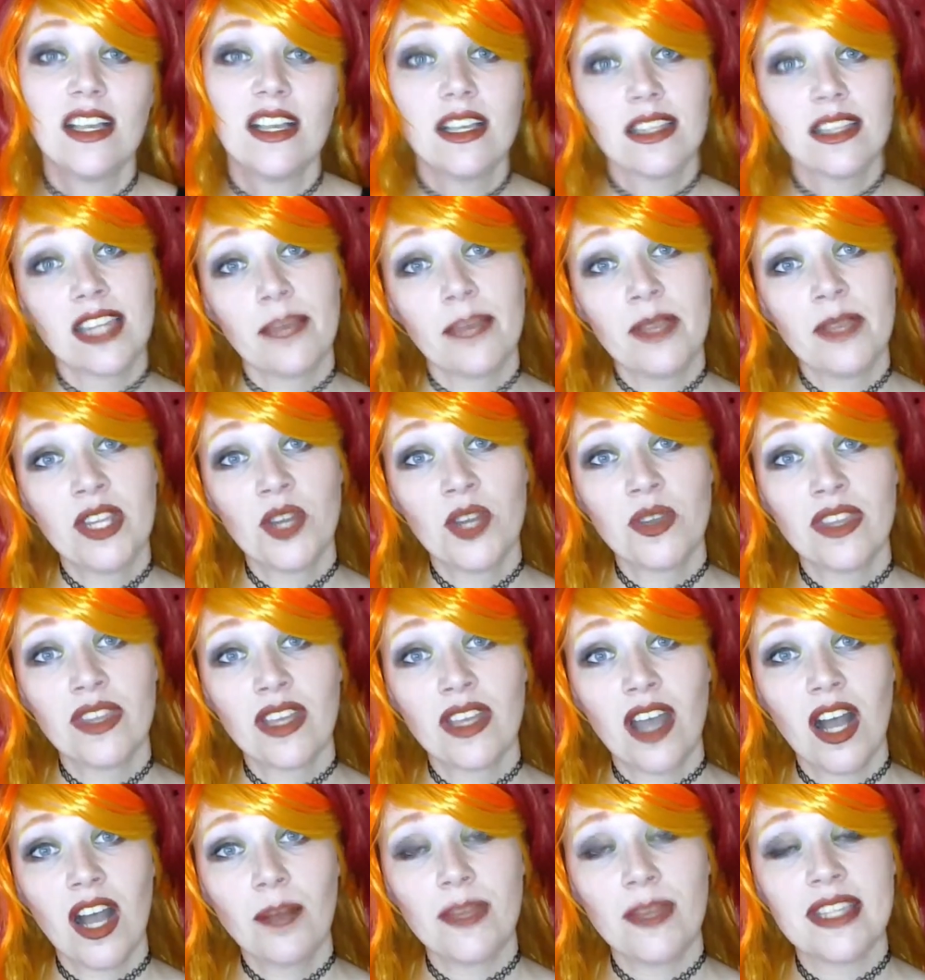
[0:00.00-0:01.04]
Let me know in the
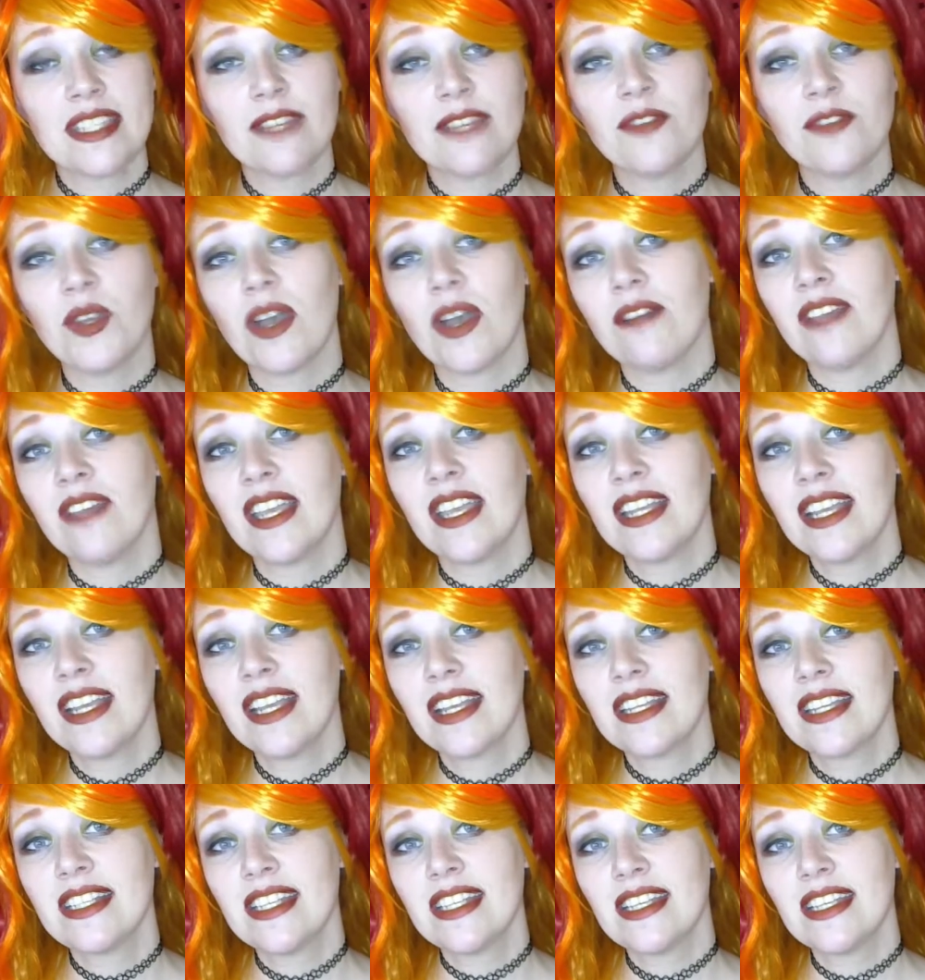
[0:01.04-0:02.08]
comments if you have any
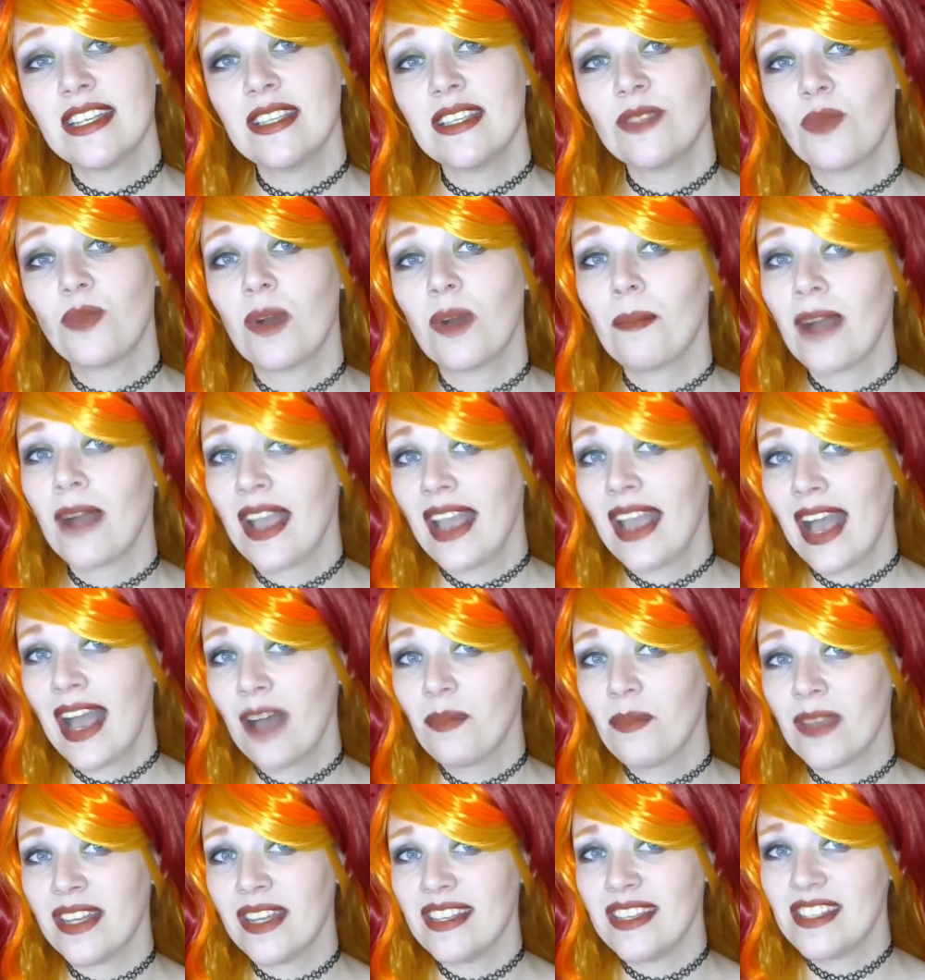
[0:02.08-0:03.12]
ideas what might
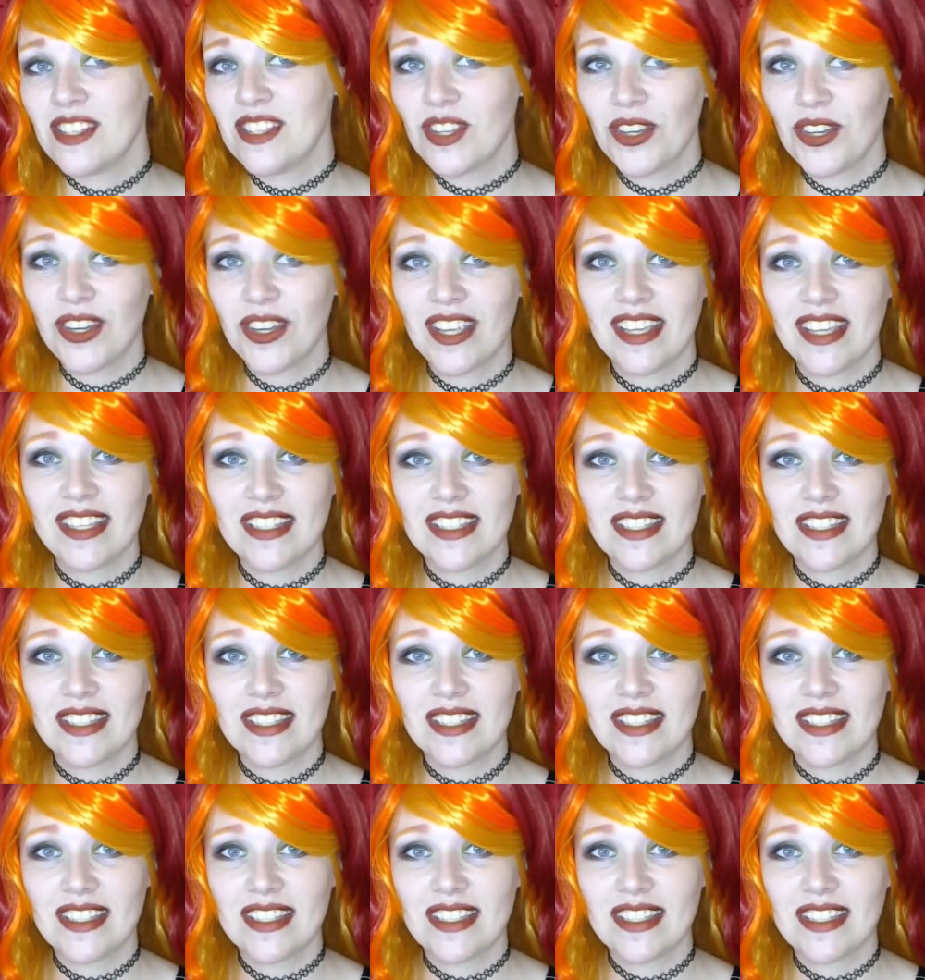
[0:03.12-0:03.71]
happen during